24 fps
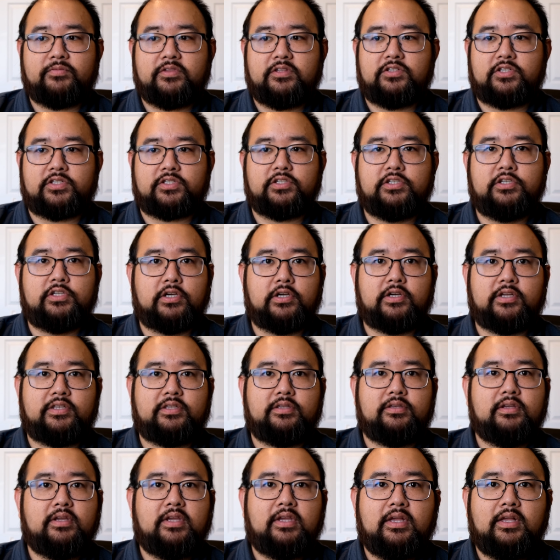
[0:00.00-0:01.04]
just good
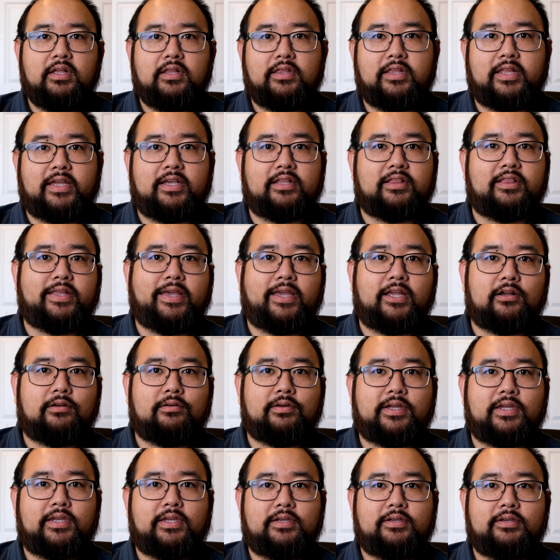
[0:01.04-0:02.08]
like
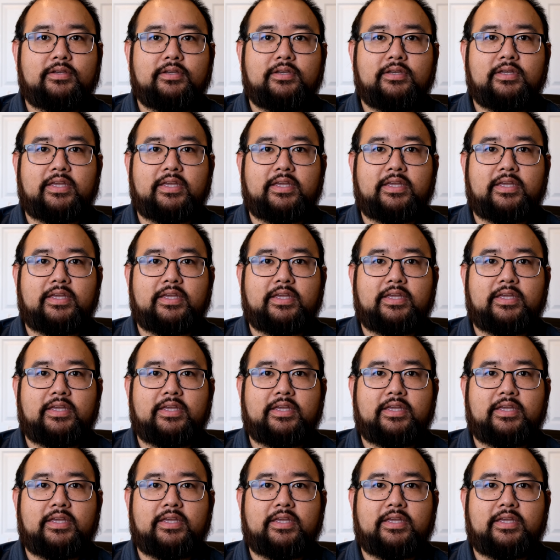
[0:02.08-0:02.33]
layering,